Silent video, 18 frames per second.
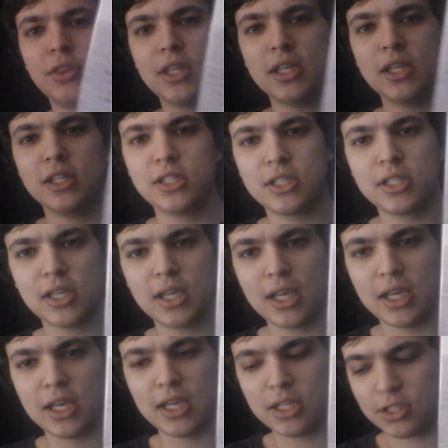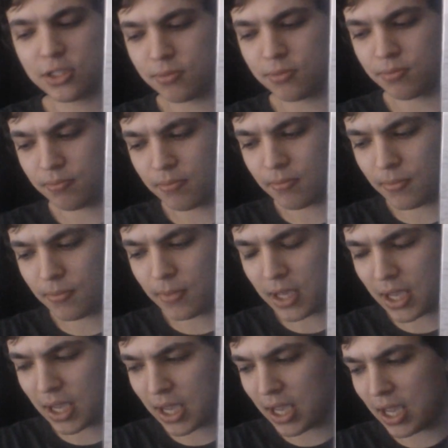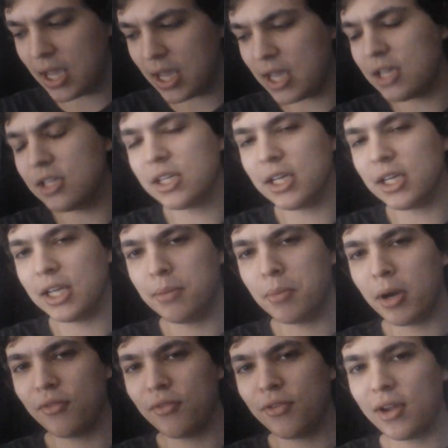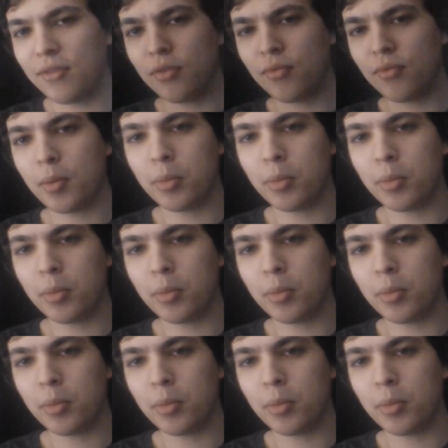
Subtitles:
This is easily my favourite